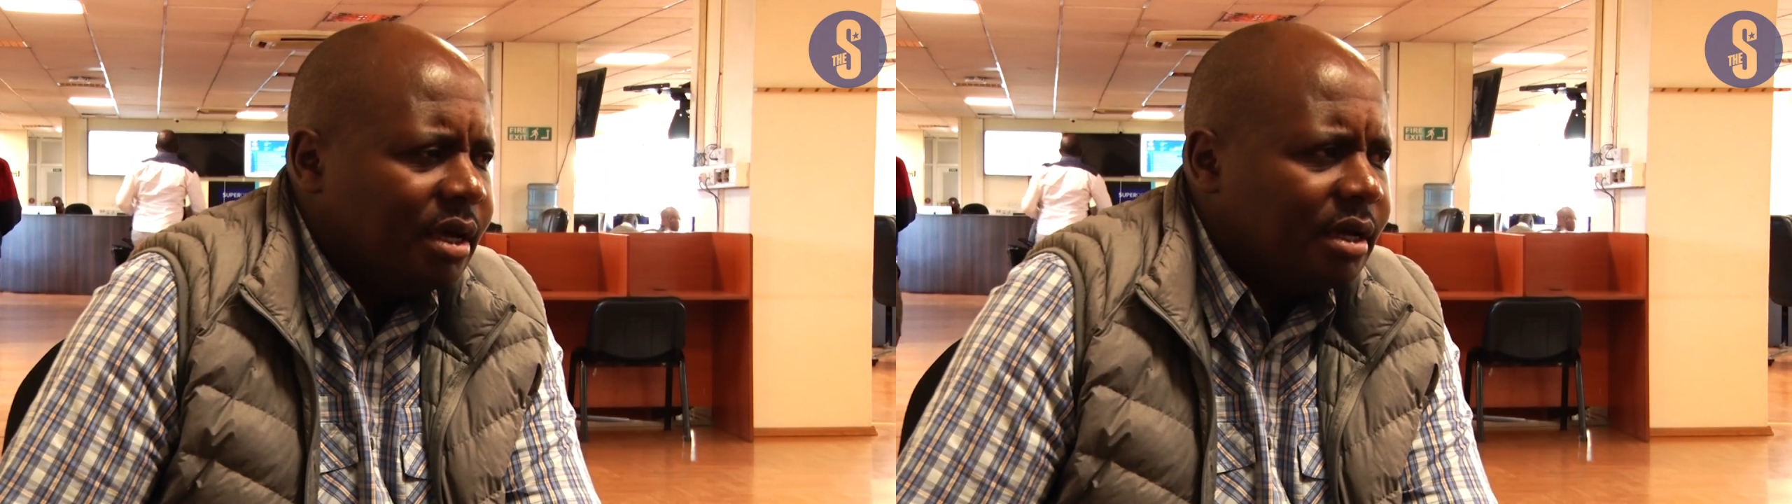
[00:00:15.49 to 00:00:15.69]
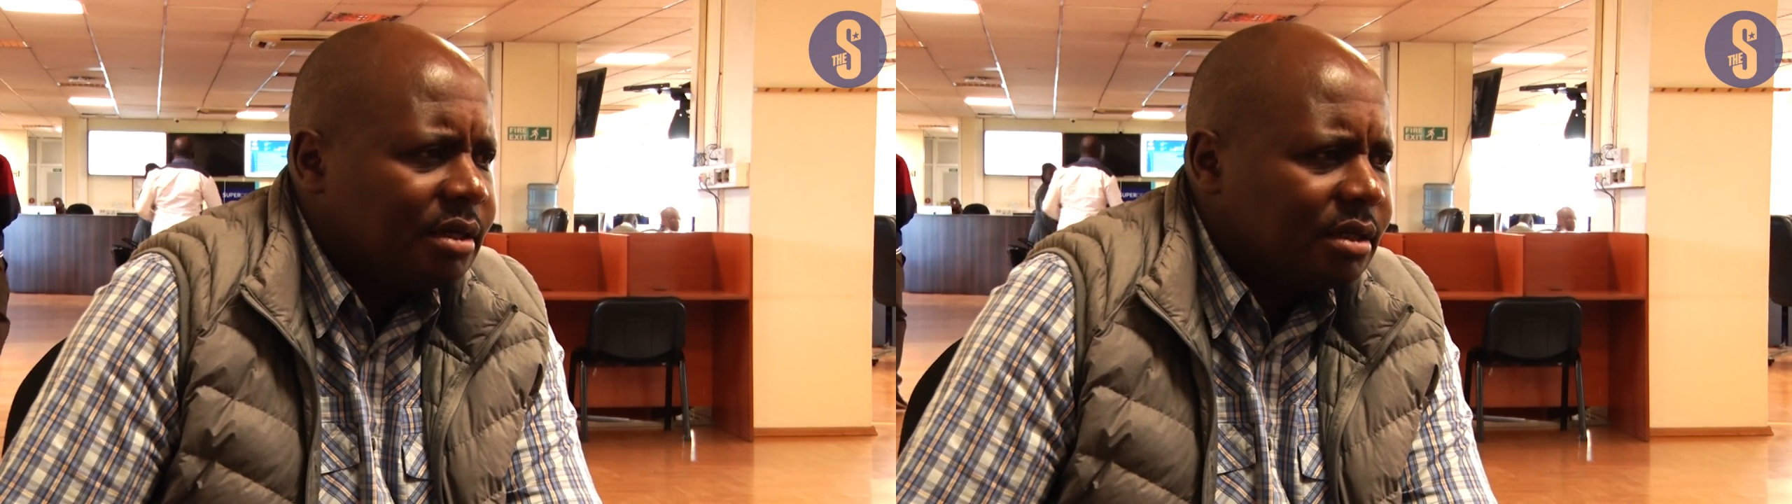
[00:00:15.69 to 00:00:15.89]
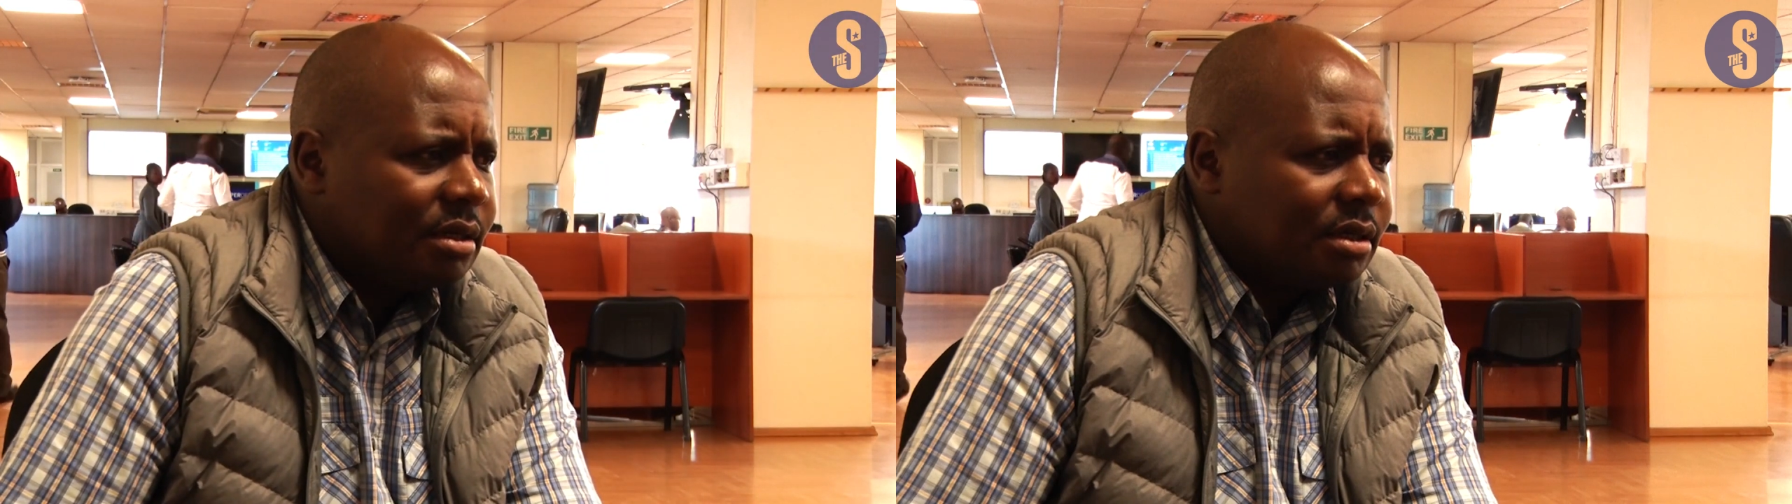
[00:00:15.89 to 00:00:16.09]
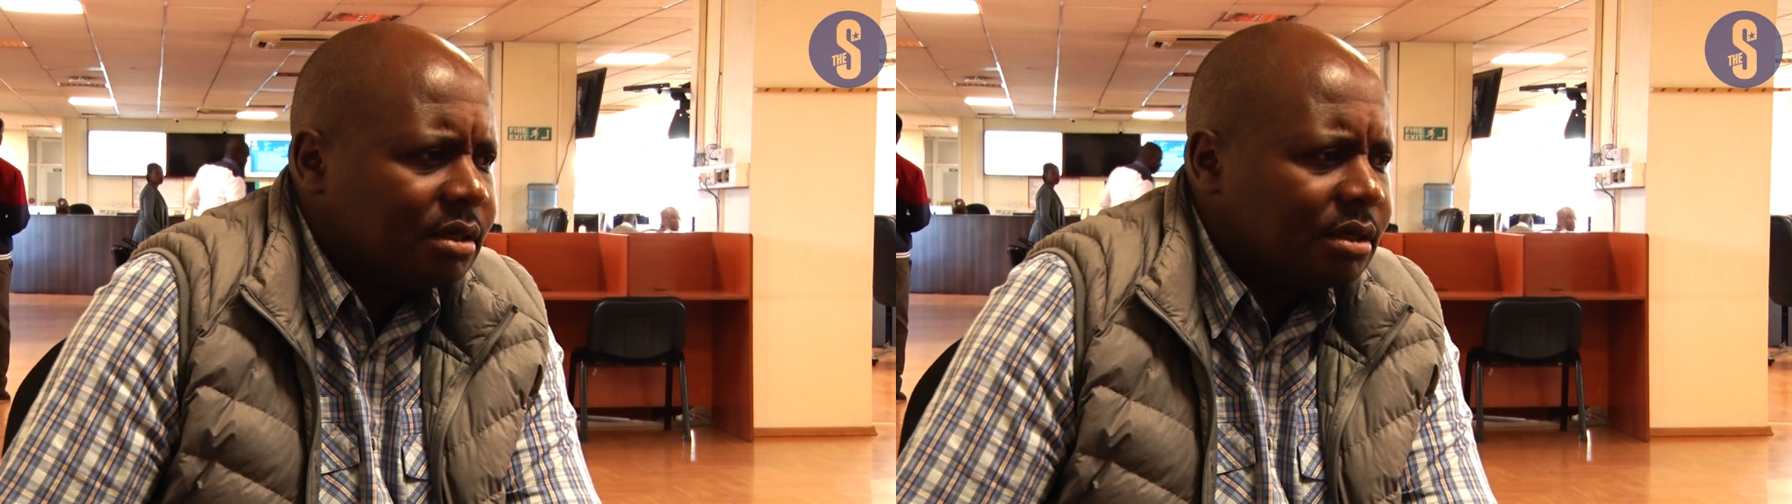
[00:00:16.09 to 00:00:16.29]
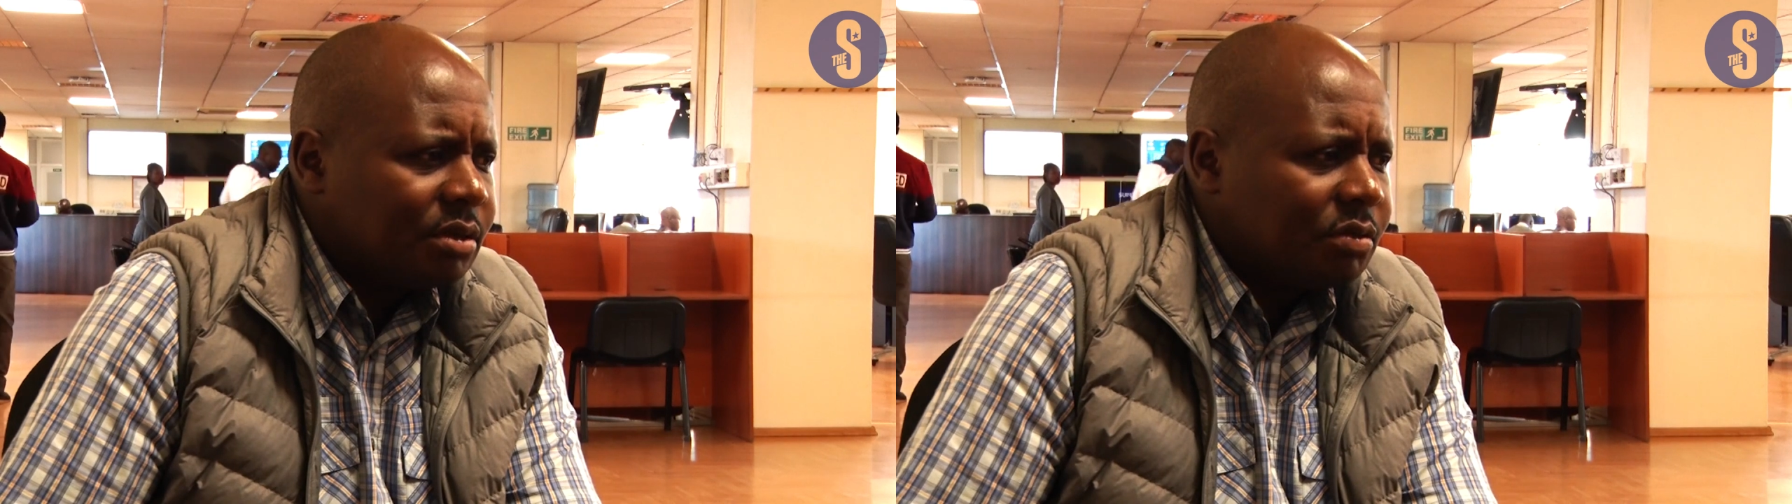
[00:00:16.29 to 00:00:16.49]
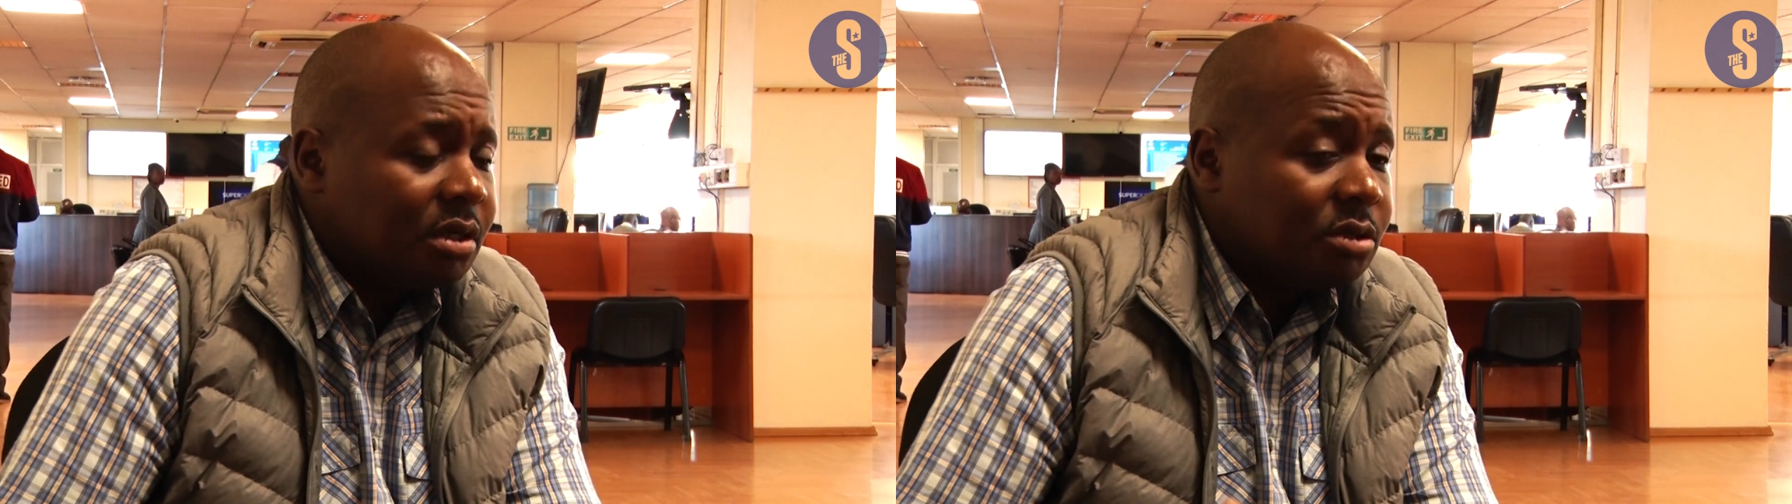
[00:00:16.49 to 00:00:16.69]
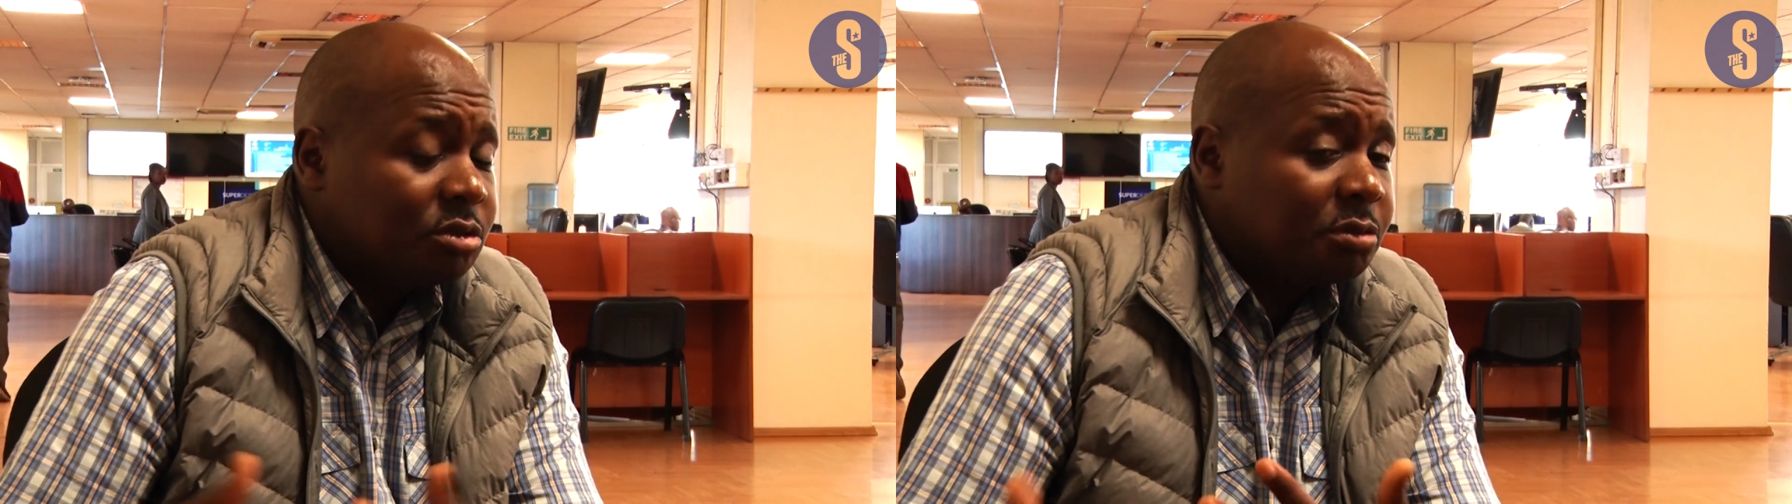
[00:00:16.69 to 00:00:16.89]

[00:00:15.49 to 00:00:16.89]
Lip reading: And when it